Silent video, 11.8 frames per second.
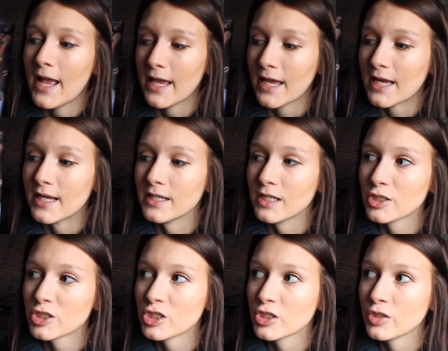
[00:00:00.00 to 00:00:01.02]
and
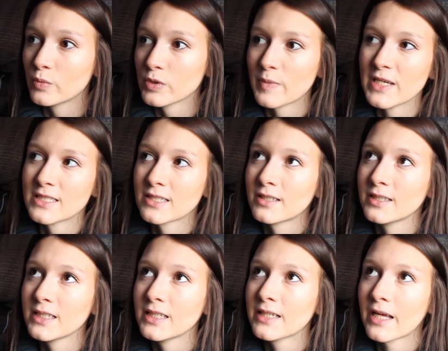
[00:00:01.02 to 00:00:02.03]
she was
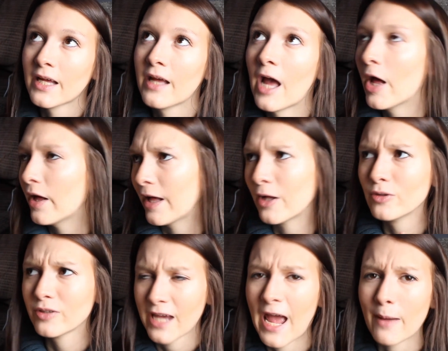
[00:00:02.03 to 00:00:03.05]
basically
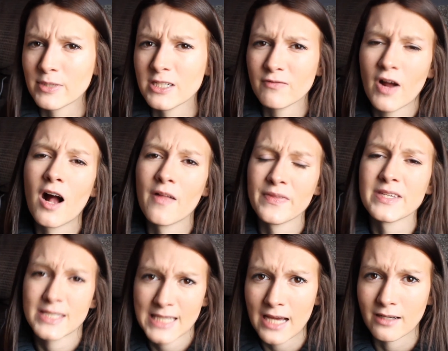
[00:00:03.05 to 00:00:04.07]
held captive on this
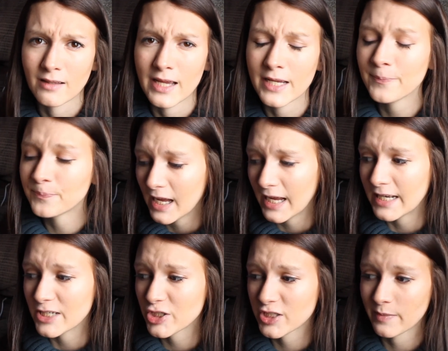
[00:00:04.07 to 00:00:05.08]
satellite. And
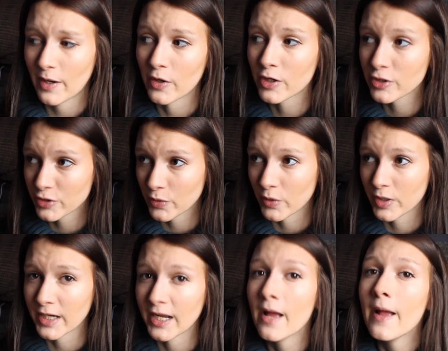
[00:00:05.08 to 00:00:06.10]
it's just about her
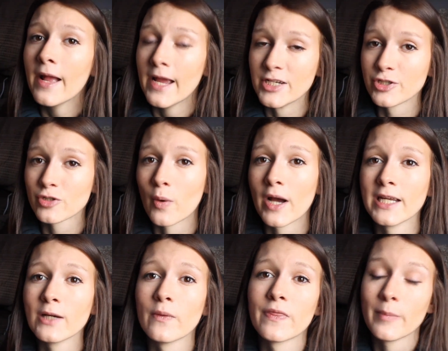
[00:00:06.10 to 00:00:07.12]
story
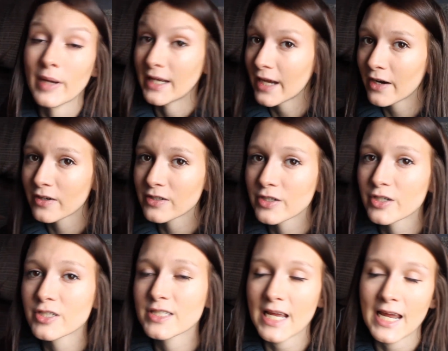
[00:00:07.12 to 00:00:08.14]
intertwining with the main
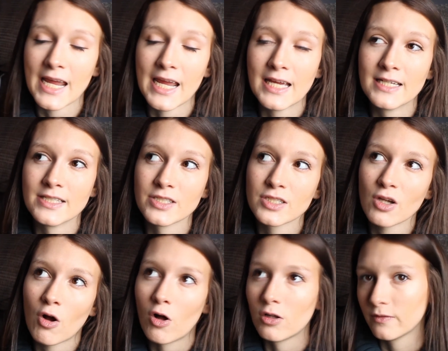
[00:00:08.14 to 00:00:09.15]
characters and
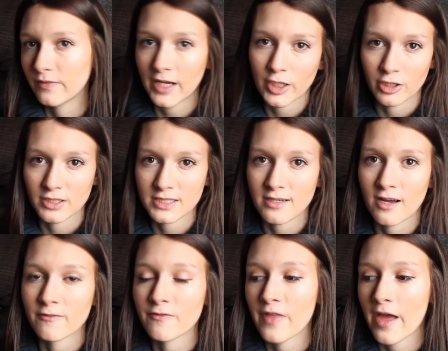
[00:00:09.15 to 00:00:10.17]
all of that good
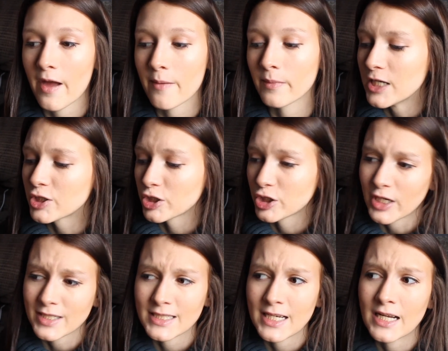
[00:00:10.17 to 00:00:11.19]
stuff, them
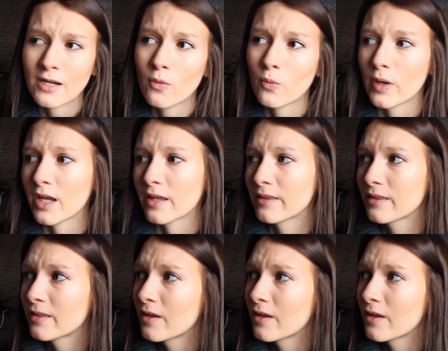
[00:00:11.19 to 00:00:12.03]
interjecting with